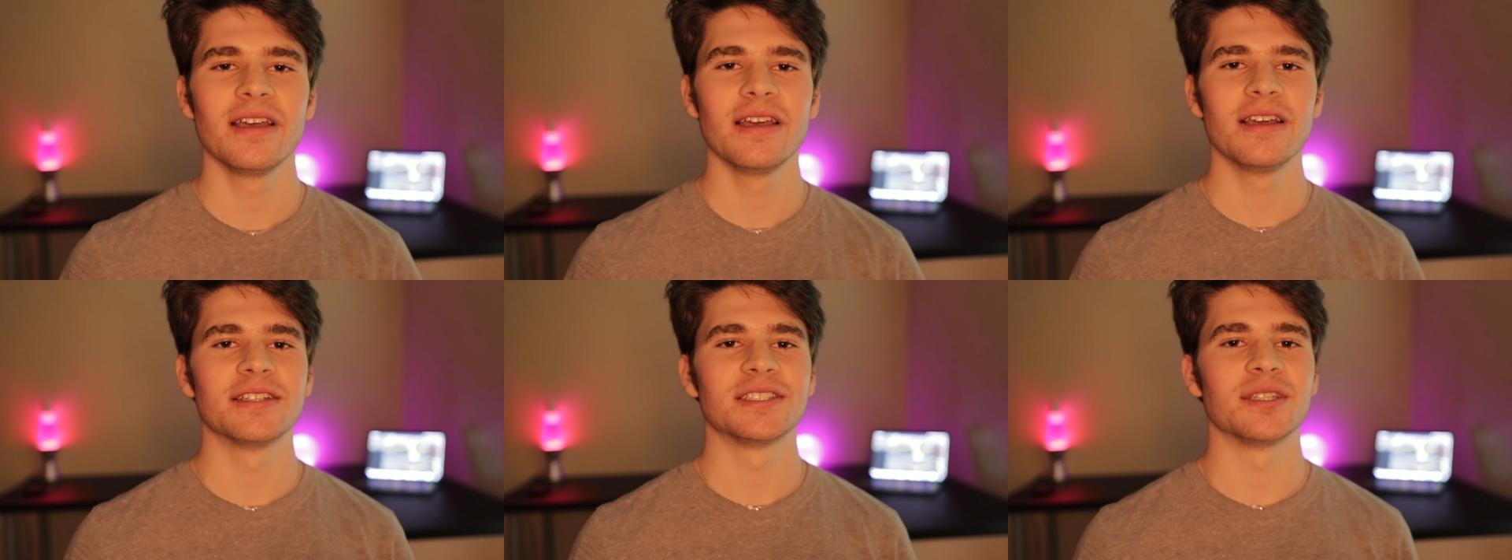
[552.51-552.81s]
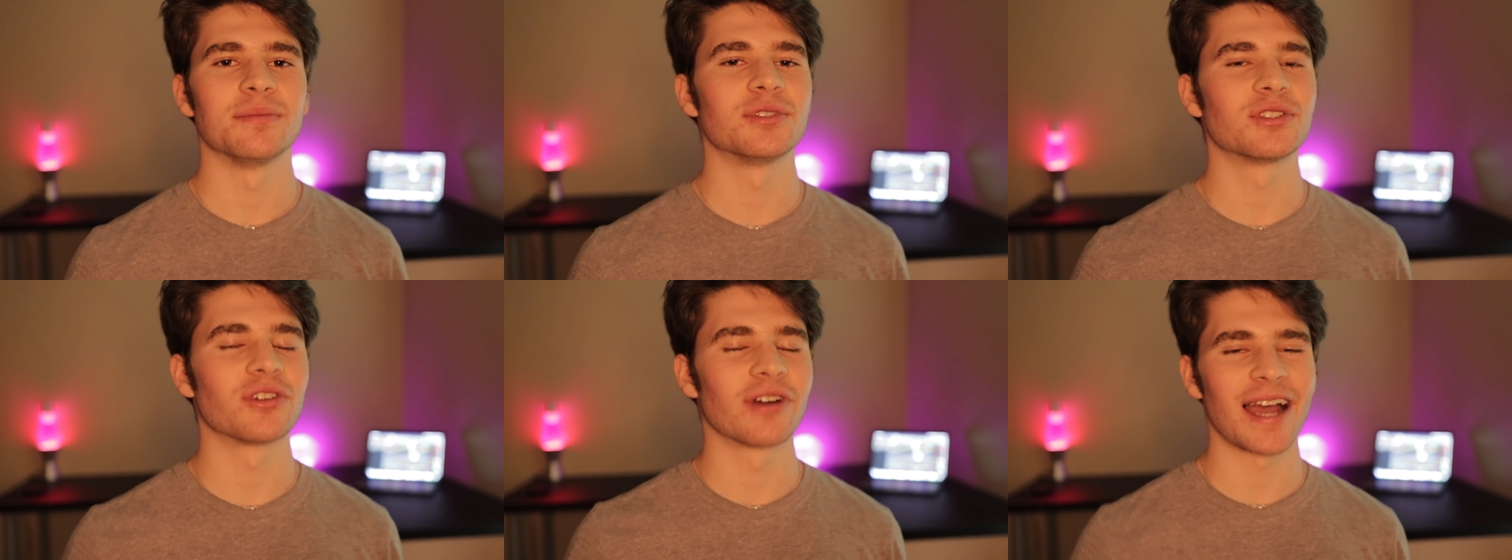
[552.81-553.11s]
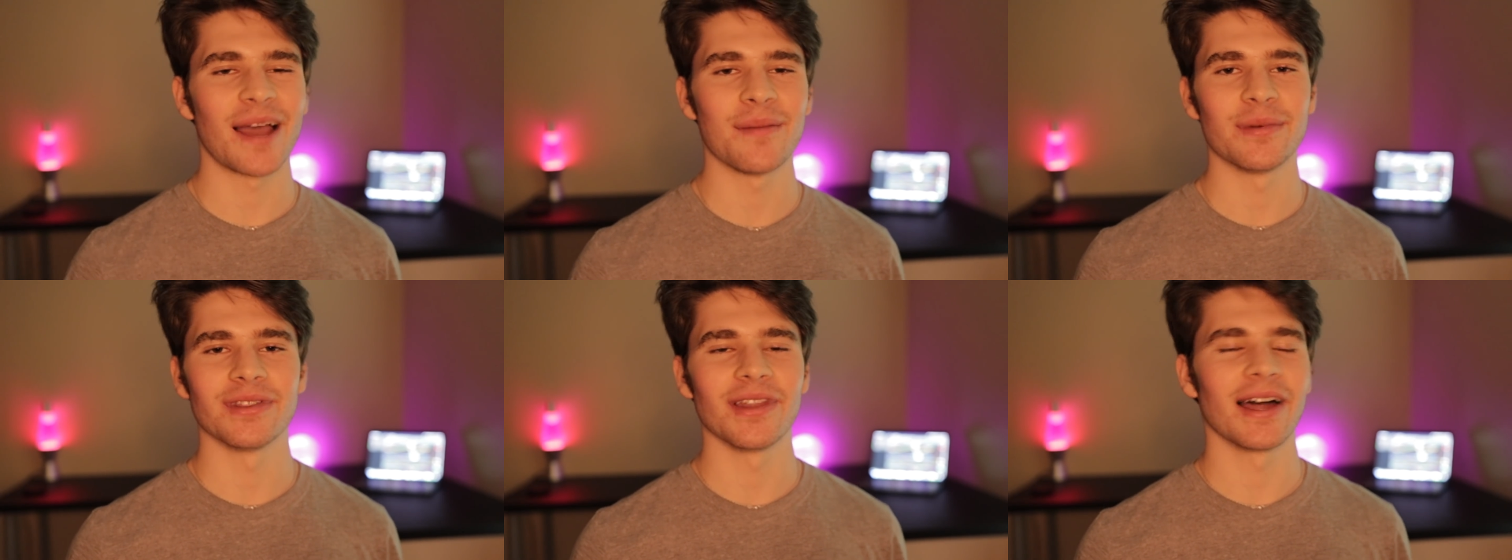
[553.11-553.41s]

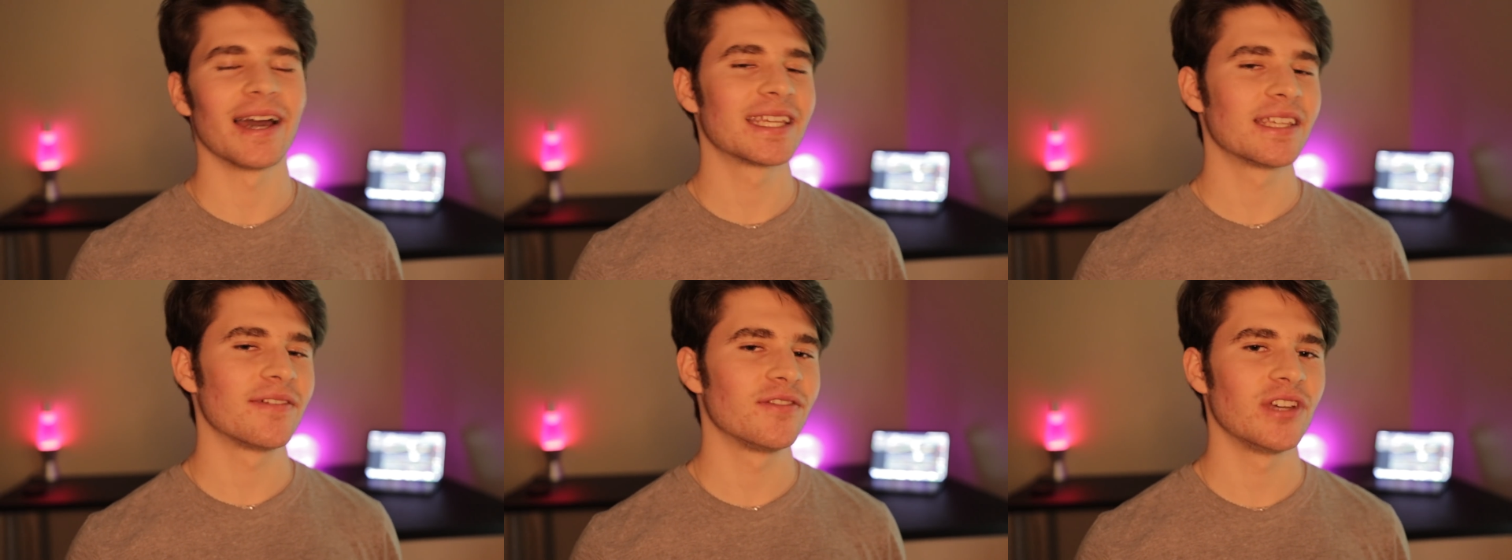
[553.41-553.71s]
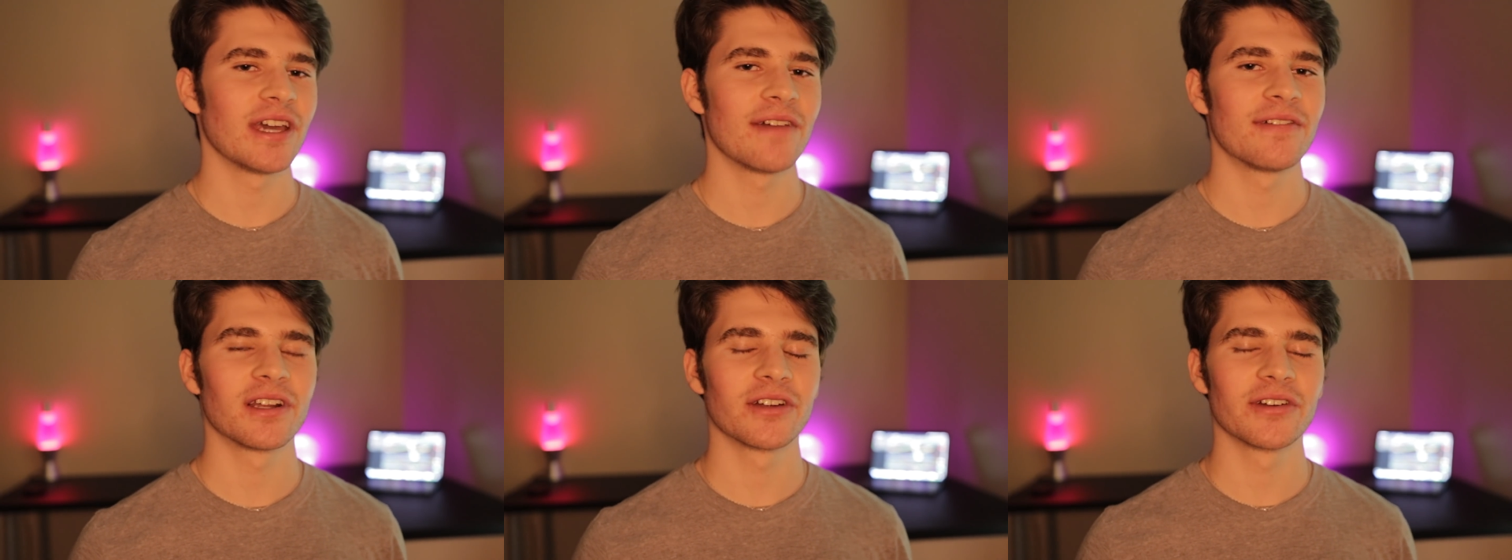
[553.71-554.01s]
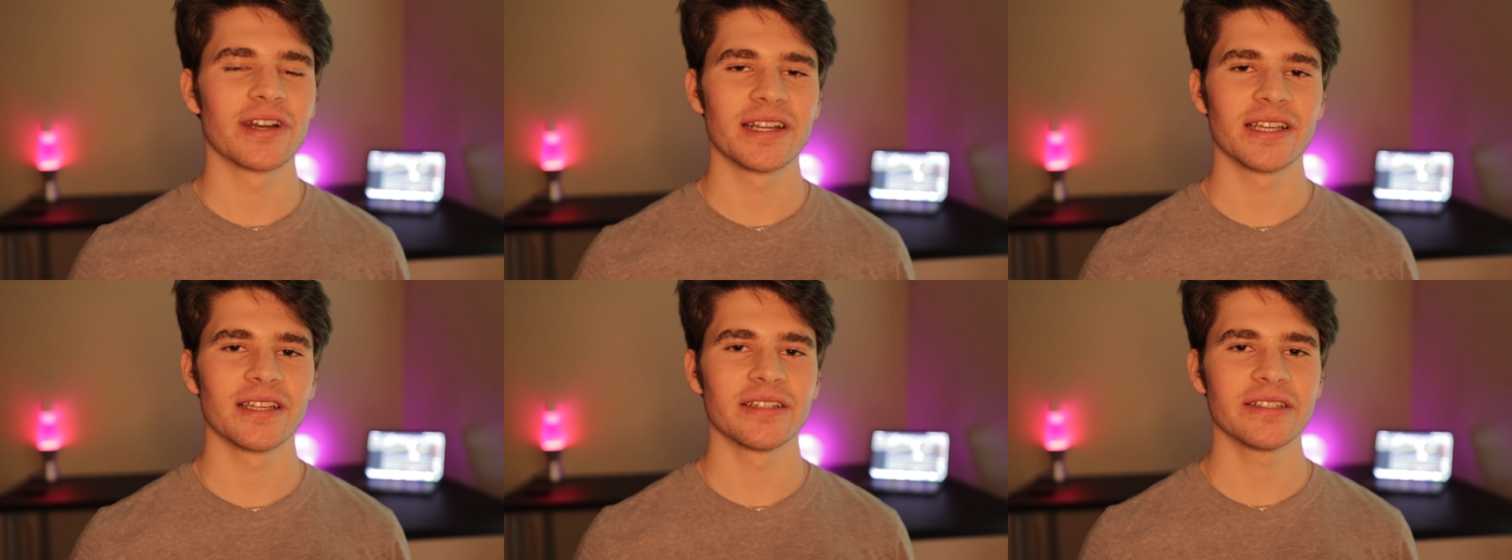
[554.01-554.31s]
Subscribe and like if you haven't
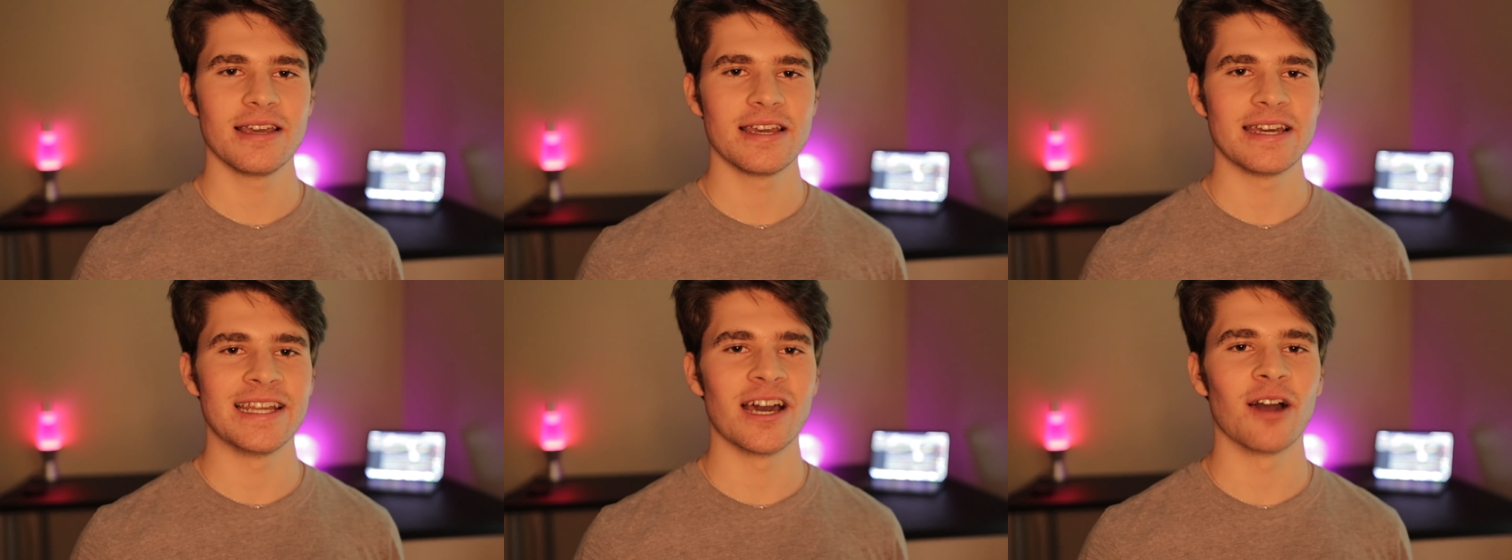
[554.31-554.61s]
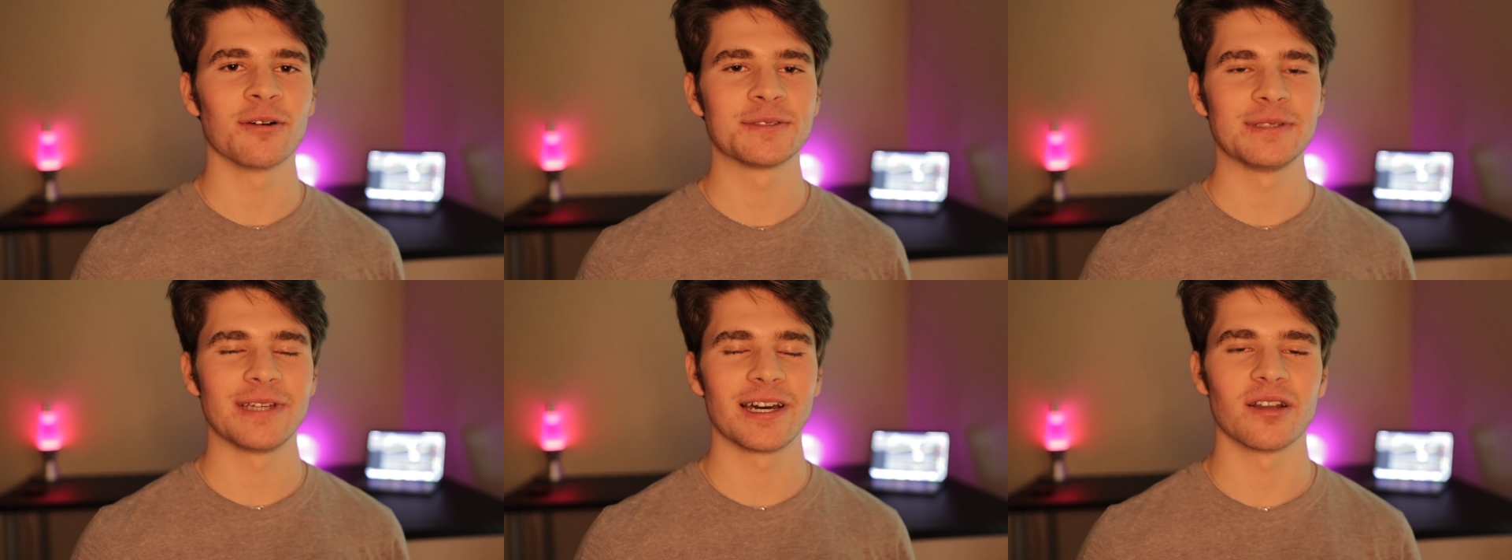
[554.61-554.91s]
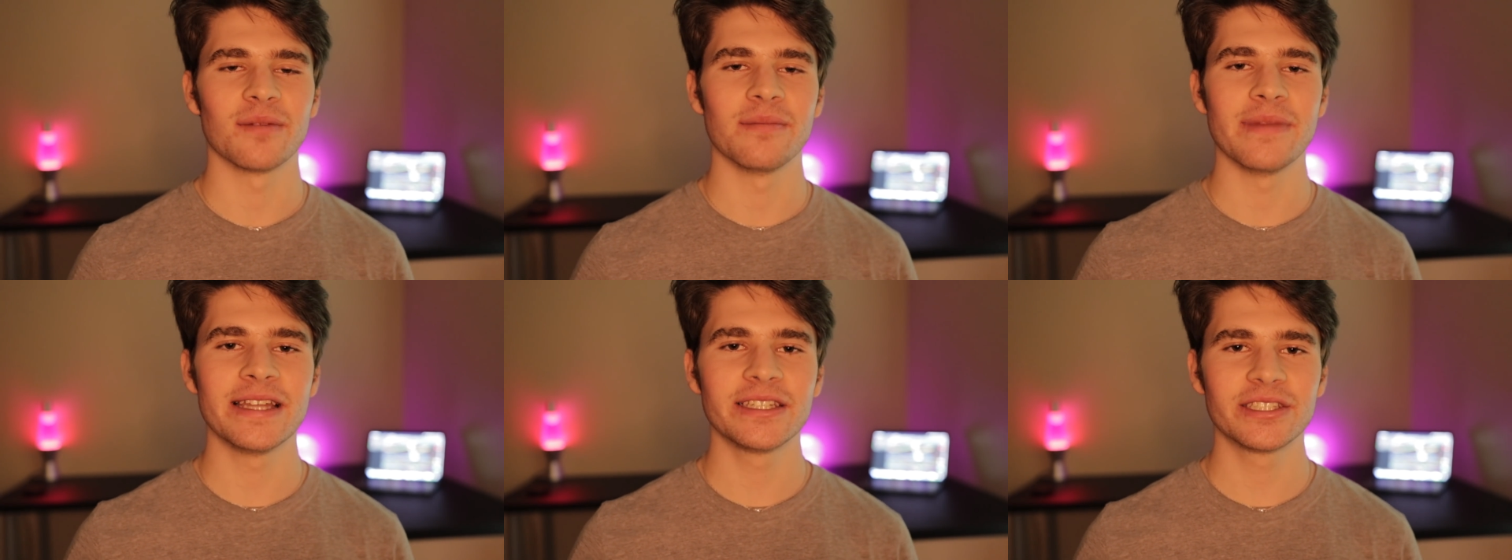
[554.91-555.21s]
already. It helps me out
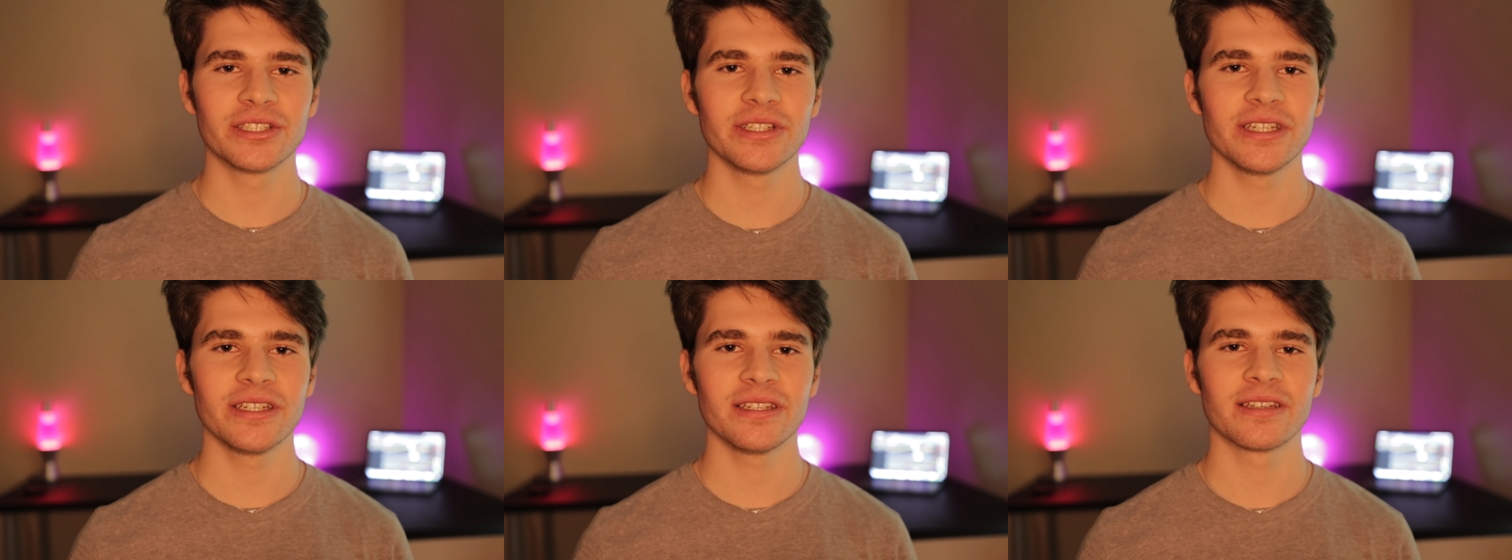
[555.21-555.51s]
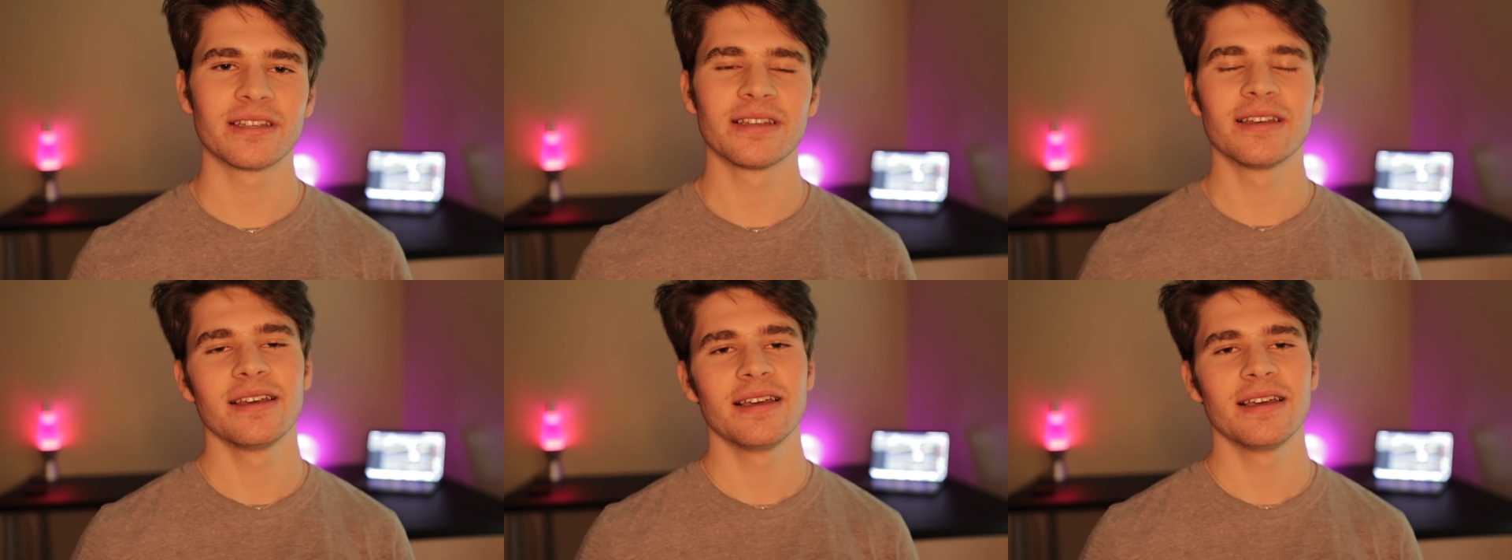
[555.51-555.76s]
immensely.